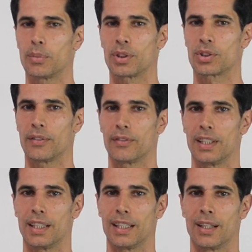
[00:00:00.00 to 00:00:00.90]
much of
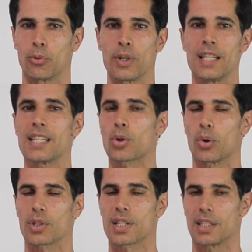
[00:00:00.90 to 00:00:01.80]
the
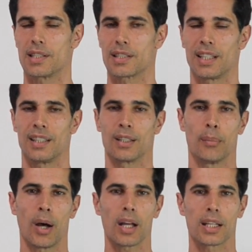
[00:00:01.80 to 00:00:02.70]
resources in the
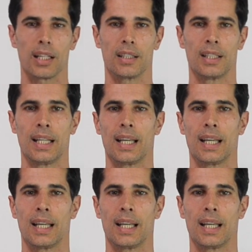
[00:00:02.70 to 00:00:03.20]
body,